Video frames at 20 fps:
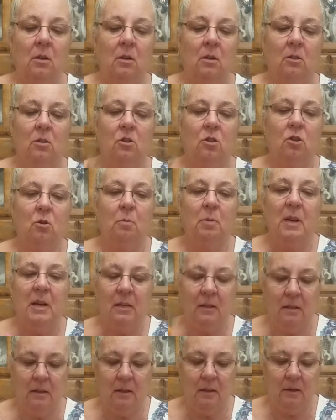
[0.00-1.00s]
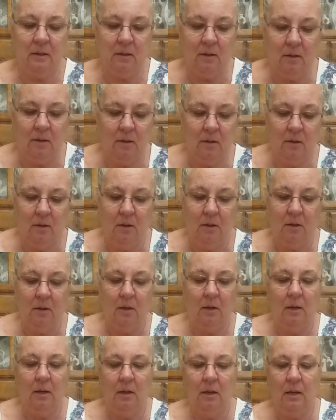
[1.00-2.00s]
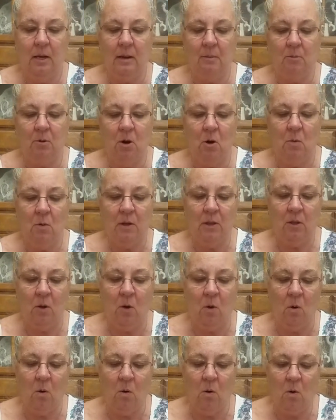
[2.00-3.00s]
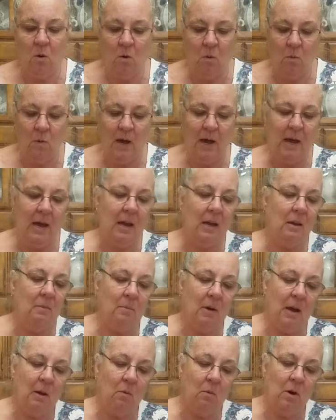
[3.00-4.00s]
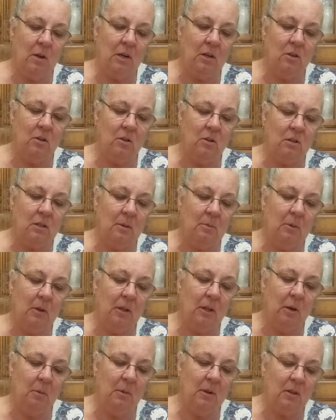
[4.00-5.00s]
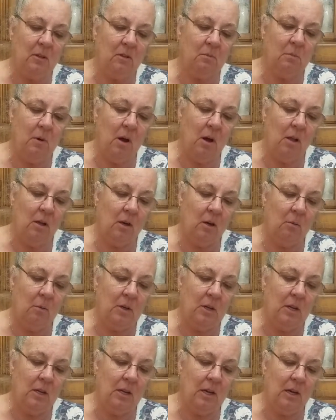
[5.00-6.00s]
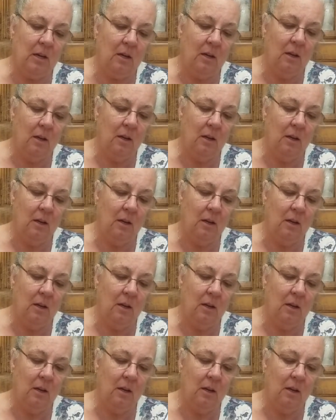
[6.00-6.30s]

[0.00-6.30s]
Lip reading: 2 pieces, and keep going the whole way. You might want to do some a little bit smaller when you get